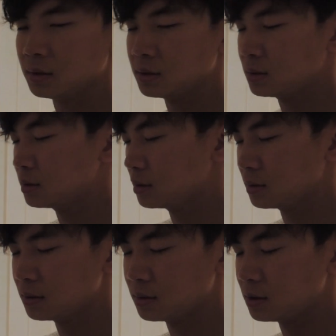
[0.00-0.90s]

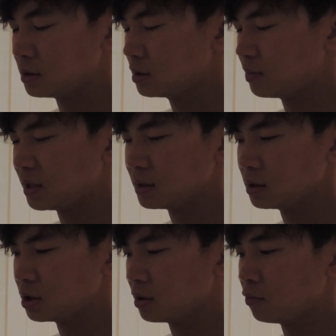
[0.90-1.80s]
It's just
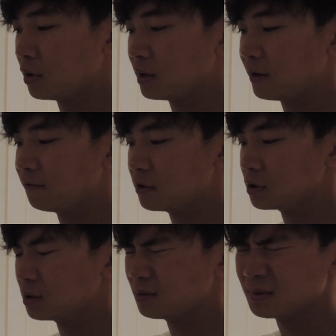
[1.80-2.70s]
basic Gen 1 night
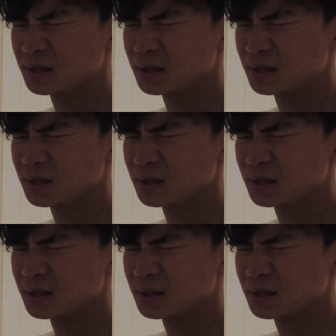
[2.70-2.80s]
vision.